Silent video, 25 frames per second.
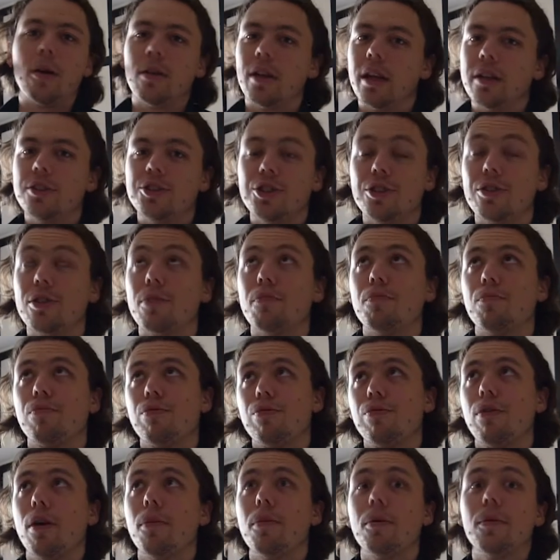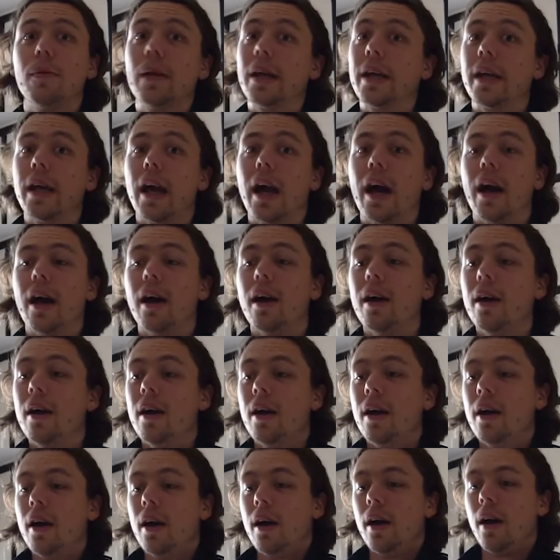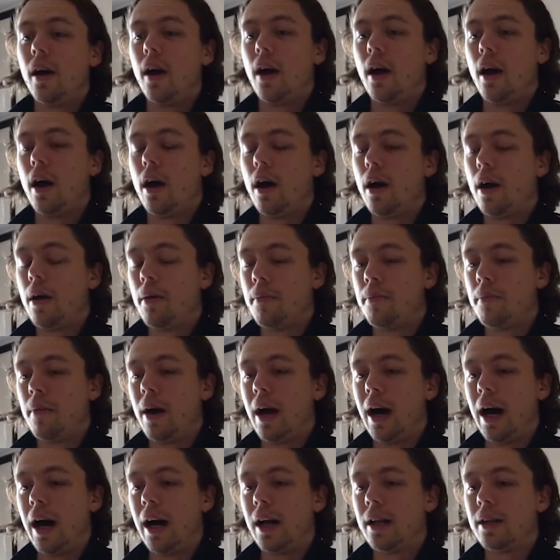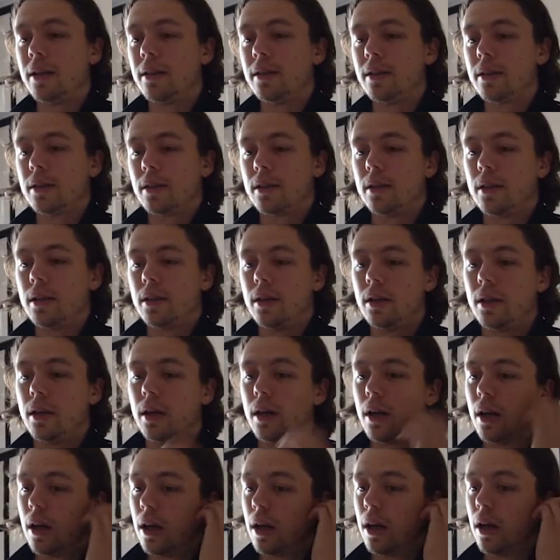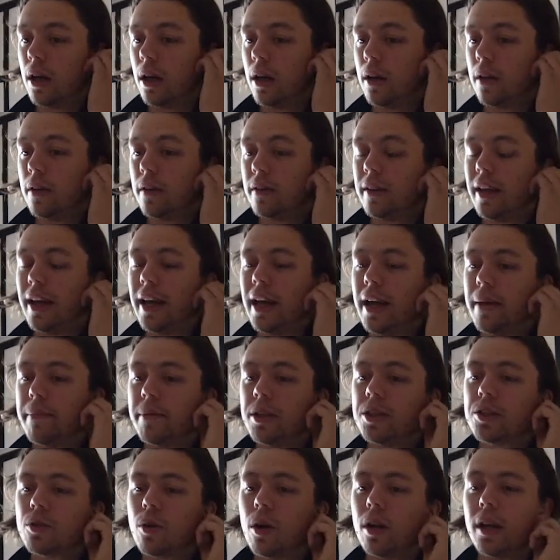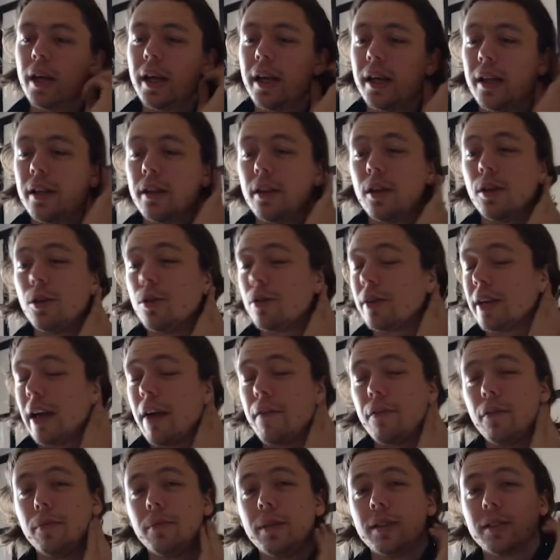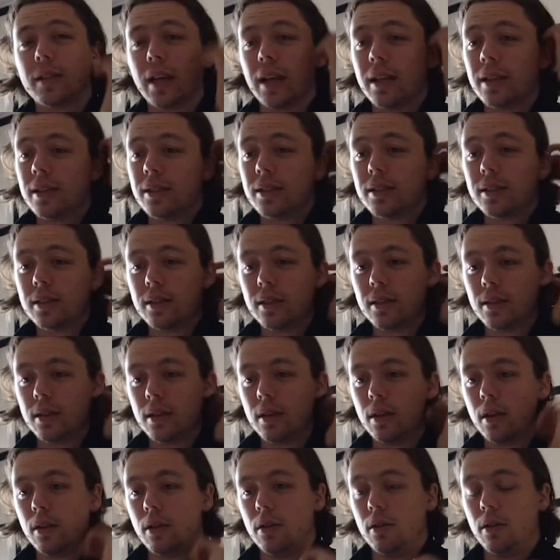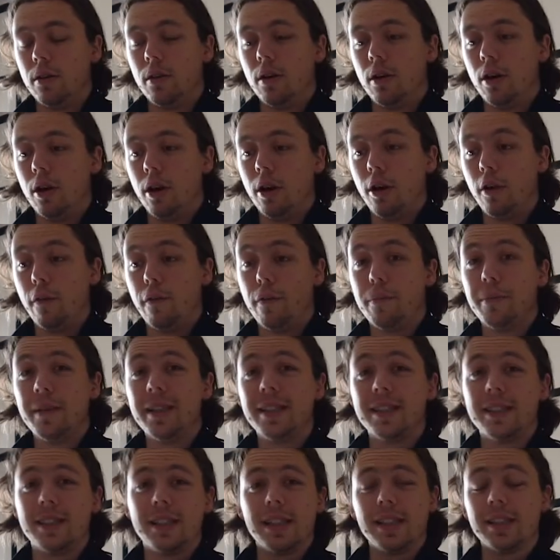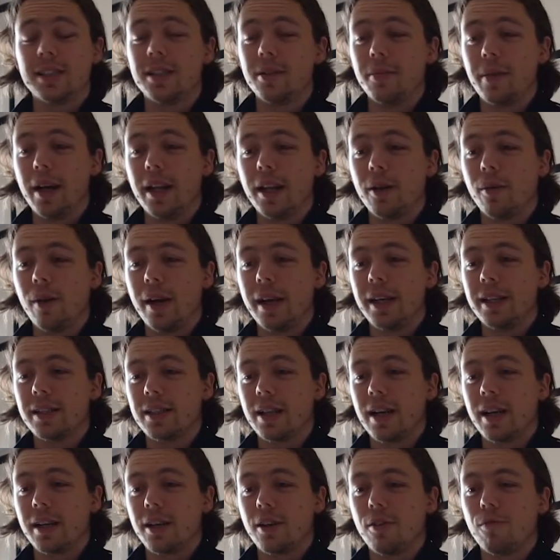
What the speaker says: lens you can probably get. And the image quality that you get from this lens, or from this system anyway, is like